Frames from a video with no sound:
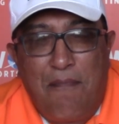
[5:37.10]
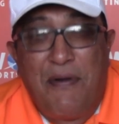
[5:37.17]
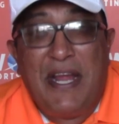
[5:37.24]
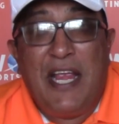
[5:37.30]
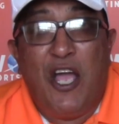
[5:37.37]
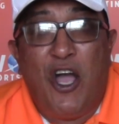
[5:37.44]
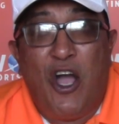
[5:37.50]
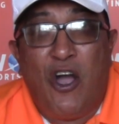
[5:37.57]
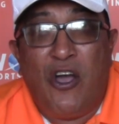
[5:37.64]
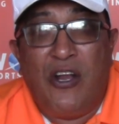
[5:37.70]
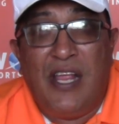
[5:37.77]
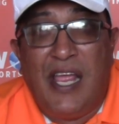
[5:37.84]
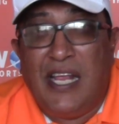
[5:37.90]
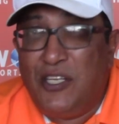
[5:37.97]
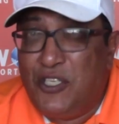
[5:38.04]
bring her
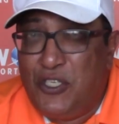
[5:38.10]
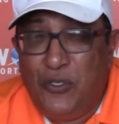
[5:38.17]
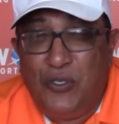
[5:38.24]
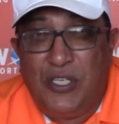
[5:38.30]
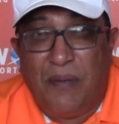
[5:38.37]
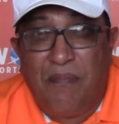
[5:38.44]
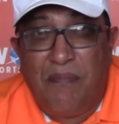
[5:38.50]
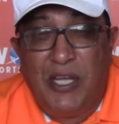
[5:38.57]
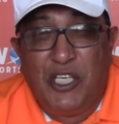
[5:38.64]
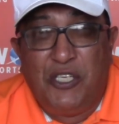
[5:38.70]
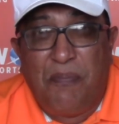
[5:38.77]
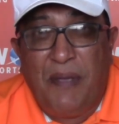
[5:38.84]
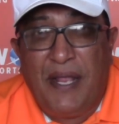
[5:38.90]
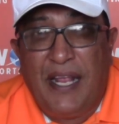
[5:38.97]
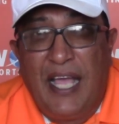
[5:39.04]
on and suit her
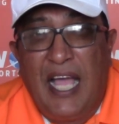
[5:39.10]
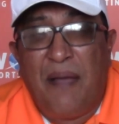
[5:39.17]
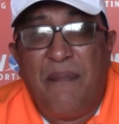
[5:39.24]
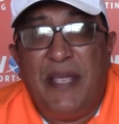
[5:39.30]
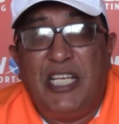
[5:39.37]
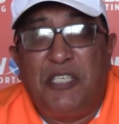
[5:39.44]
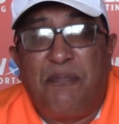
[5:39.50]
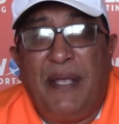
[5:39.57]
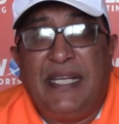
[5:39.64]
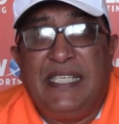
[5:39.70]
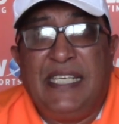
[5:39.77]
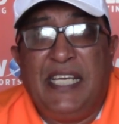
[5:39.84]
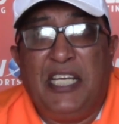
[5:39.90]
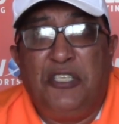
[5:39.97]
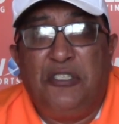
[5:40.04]
much better. I'm
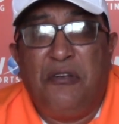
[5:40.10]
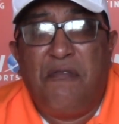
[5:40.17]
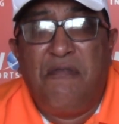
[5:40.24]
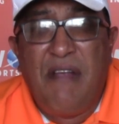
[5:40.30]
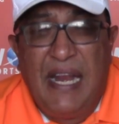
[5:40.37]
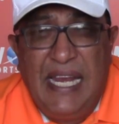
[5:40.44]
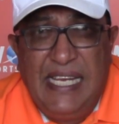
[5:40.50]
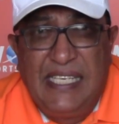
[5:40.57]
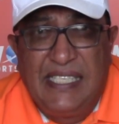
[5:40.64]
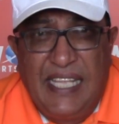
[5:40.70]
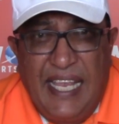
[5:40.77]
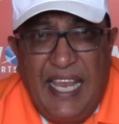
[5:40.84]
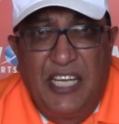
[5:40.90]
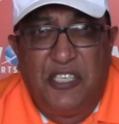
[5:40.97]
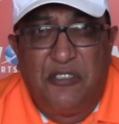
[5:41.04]
expecting her to release
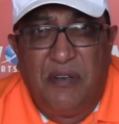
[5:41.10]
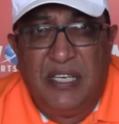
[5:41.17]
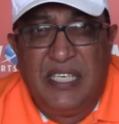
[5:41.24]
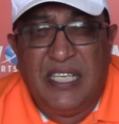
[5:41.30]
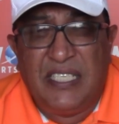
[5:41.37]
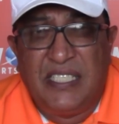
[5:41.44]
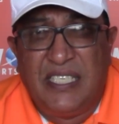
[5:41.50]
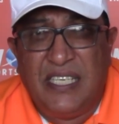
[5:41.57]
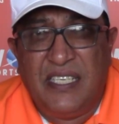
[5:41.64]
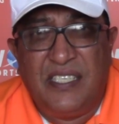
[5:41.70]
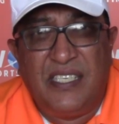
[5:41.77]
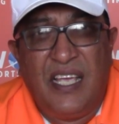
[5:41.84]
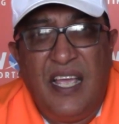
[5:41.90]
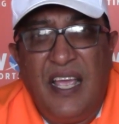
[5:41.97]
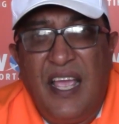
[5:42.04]
the extra
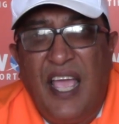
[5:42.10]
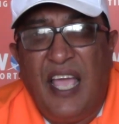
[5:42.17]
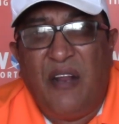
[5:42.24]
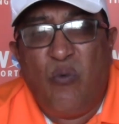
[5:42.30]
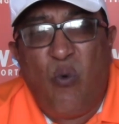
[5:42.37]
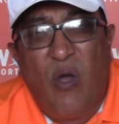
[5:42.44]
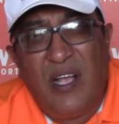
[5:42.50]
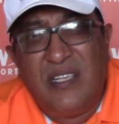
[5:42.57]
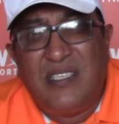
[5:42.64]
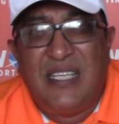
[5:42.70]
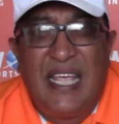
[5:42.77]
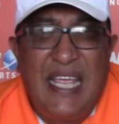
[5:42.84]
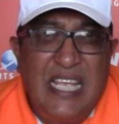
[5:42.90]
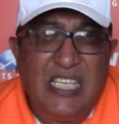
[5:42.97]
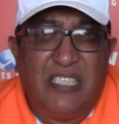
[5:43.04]
distance, and
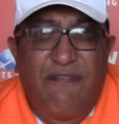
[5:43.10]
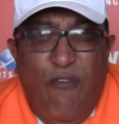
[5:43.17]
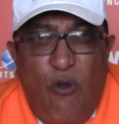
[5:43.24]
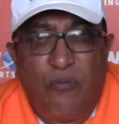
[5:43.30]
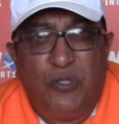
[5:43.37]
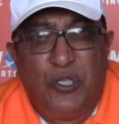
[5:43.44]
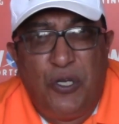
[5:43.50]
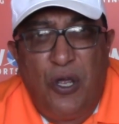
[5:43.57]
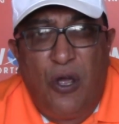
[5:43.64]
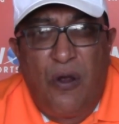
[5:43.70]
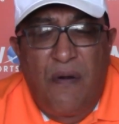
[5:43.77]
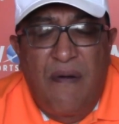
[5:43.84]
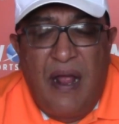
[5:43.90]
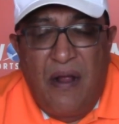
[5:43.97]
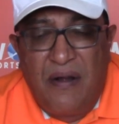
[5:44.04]
whilst there is form to
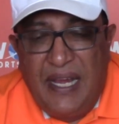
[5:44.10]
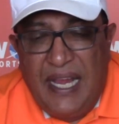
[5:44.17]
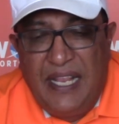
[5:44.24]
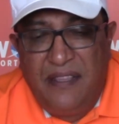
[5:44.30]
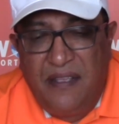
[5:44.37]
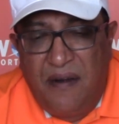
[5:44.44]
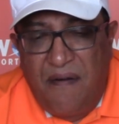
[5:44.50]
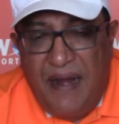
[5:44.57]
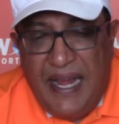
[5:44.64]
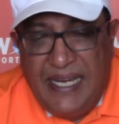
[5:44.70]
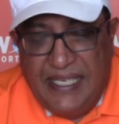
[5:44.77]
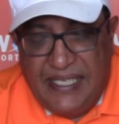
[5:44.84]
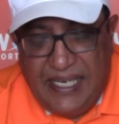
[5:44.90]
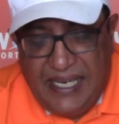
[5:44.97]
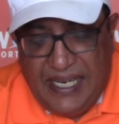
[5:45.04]
go around in the
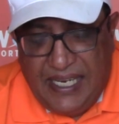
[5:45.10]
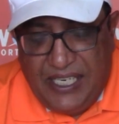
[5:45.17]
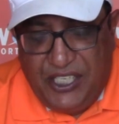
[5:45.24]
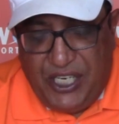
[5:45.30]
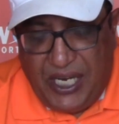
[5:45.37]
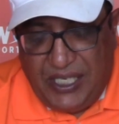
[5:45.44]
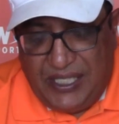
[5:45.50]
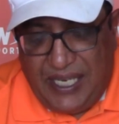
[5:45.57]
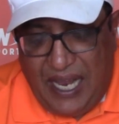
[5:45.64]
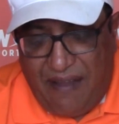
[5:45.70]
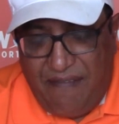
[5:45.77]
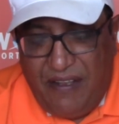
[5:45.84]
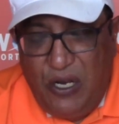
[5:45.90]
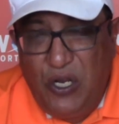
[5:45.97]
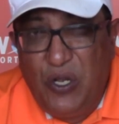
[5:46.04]
race, just
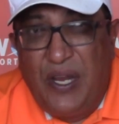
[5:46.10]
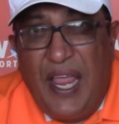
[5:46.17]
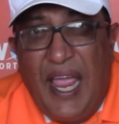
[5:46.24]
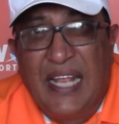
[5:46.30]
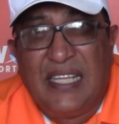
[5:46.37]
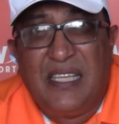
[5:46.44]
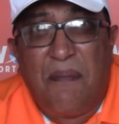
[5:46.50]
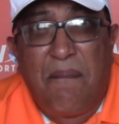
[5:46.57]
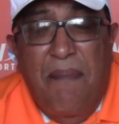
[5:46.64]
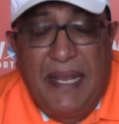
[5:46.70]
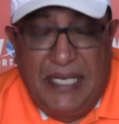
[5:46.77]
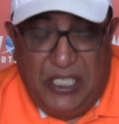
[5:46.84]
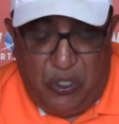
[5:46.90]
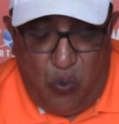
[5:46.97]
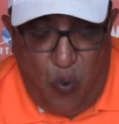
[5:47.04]
have a look at the
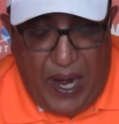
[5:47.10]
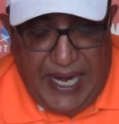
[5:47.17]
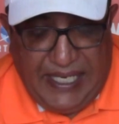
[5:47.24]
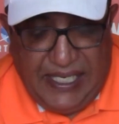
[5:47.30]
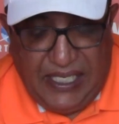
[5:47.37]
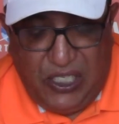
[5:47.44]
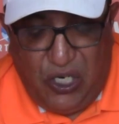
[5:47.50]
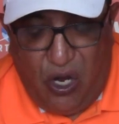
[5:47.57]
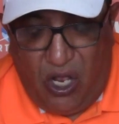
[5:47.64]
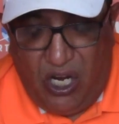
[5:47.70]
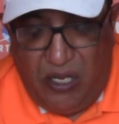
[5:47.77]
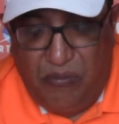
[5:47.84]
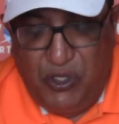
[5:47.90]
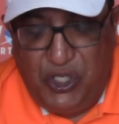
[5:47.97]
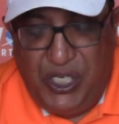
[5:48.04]
best weighted
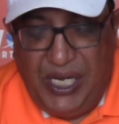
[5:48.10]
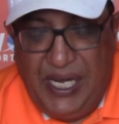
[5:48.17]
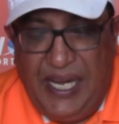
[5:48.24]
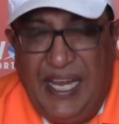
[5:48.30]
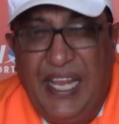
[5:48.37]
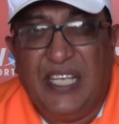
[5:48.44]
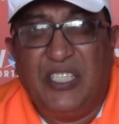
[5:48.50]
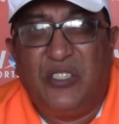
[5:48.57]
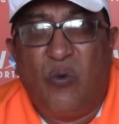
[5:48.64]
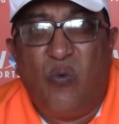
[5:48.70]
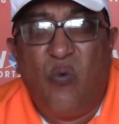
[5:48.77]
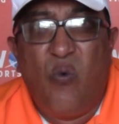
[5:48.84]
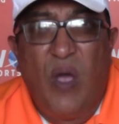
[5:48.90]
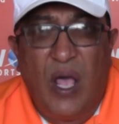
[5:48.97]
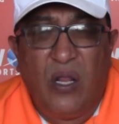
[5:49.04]
columns. She is
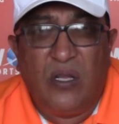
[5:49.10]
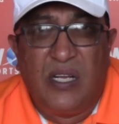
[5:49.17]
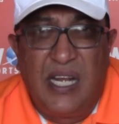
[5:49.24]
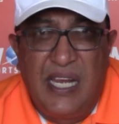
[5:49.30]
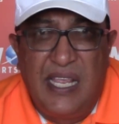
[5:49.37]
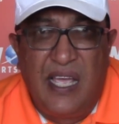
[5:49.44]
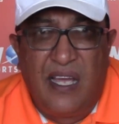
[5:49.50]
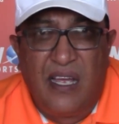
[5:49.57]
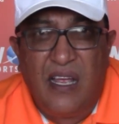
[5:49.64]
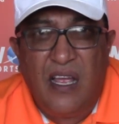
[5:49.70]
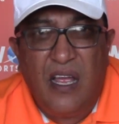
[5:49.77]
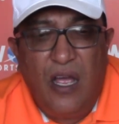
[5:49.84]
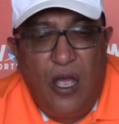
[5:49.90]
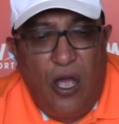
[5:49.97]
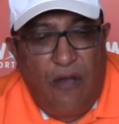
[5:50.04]
well clear
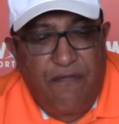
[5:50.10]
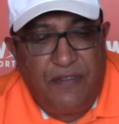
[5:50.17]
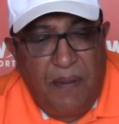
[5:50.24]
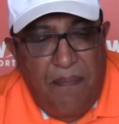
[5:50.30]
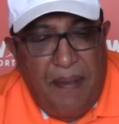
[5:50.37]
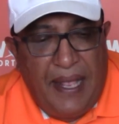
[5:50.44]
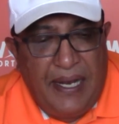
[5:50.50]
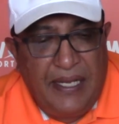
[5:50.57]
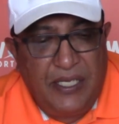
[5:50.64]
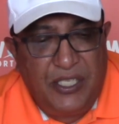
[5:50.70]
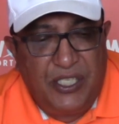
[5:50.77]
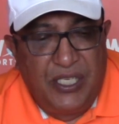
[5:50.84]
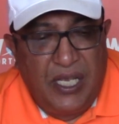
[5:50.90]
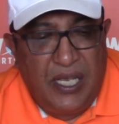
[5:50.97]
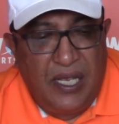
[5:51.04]
of the
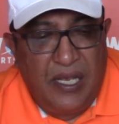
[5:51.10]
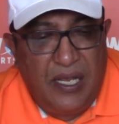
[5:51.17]
balance